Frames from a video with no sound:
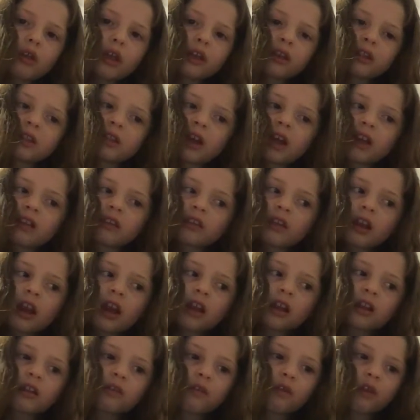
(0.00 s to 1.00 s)
Like, that's
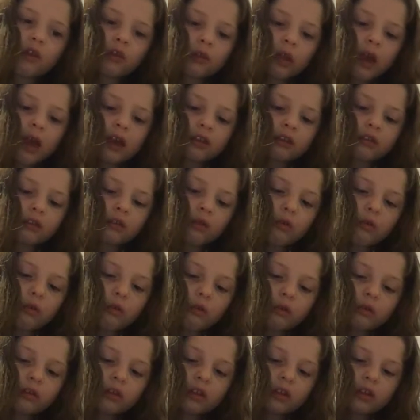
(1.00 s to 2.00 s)
kind of our last
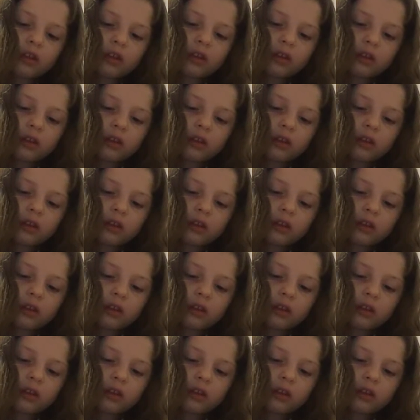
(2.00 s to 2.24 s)
gold.